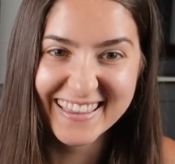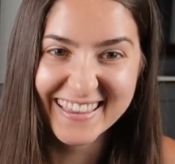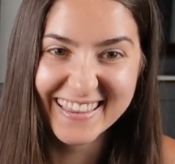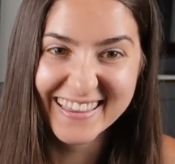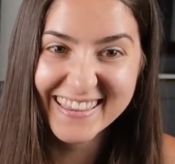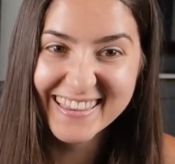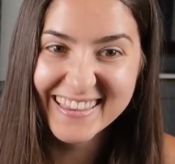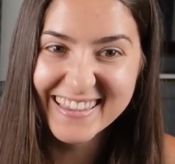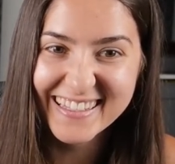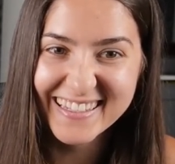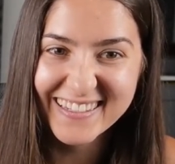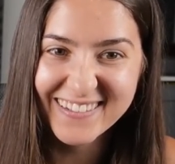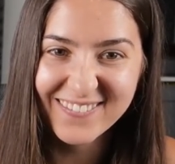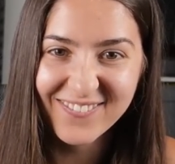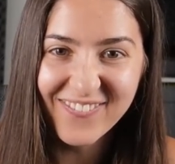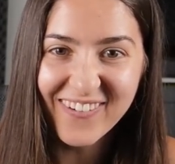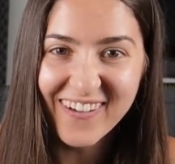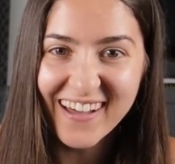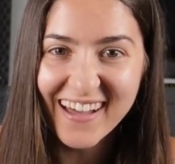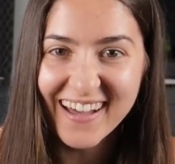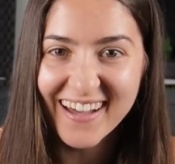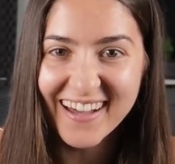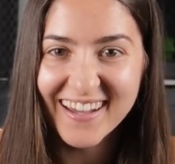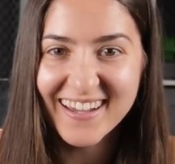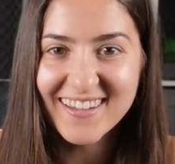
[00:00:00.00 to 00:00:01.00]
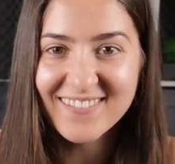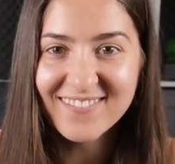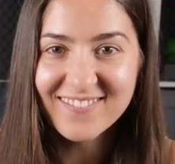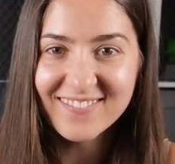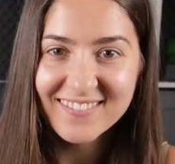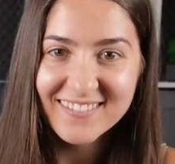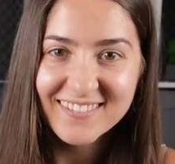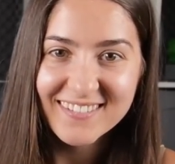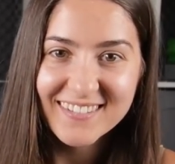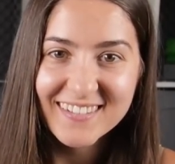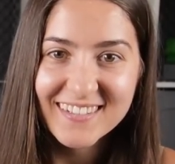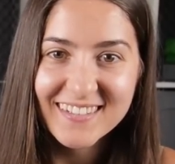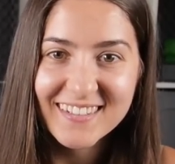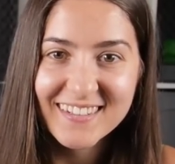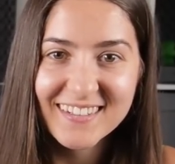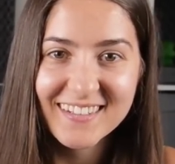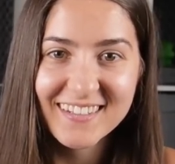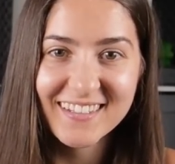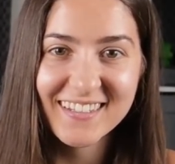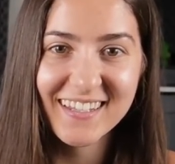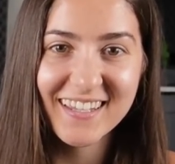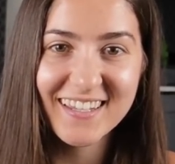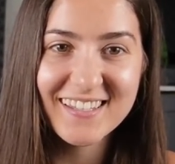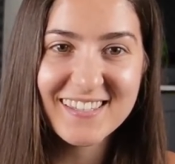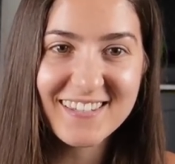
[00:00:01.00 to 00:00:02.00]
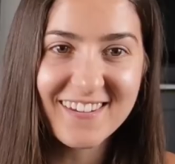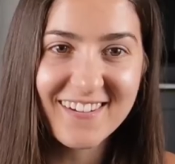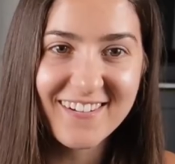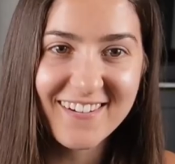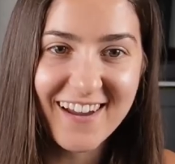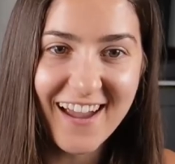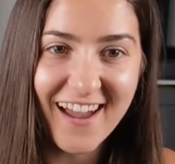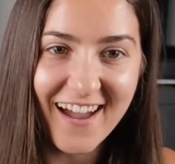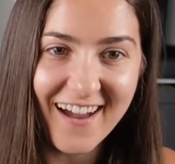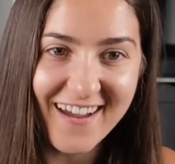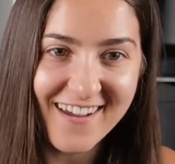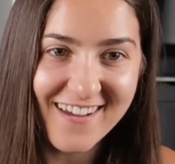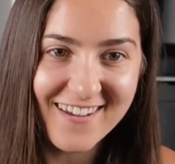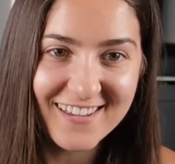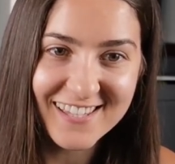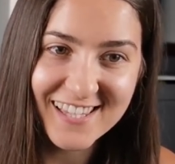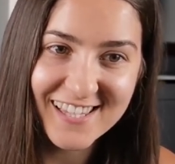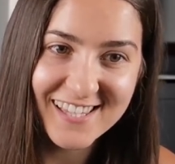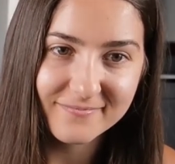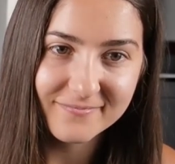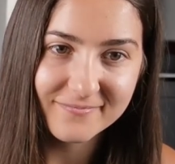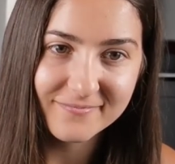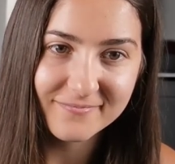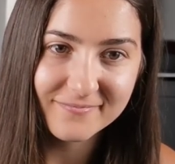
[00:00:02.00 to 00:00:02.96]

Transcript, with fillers: d5. Let's go, guys.